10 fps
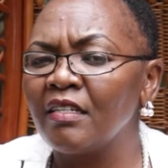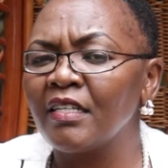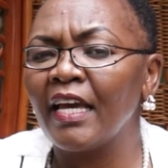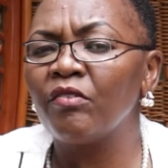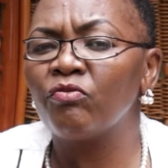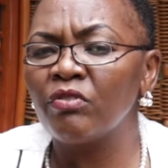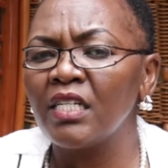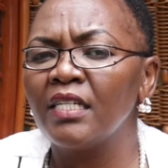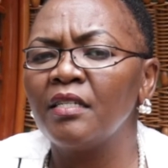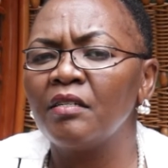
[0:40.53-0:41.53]
It can
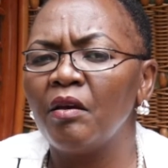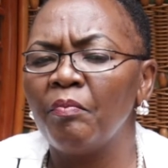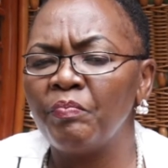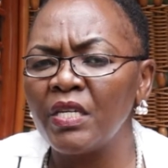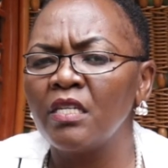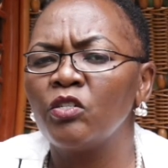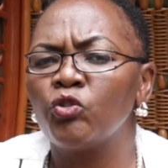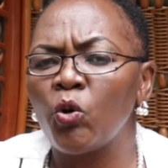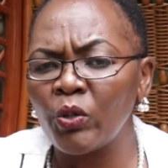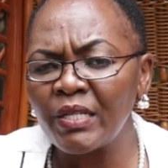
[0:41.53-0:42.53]
really be
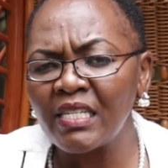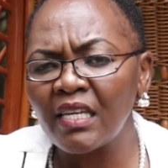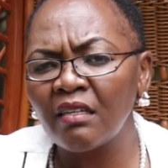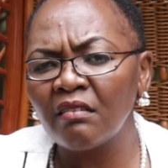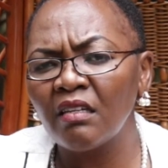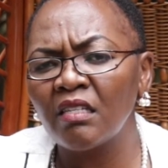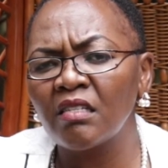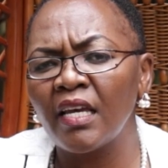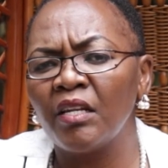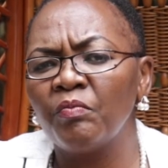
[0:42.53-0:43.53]
daunting.
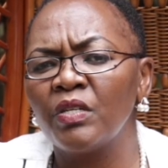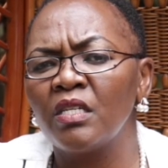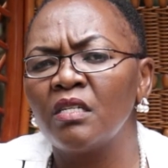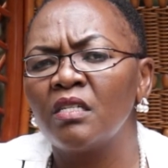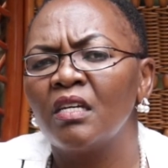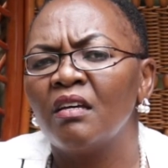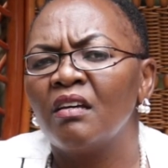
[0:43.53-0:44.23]
It can be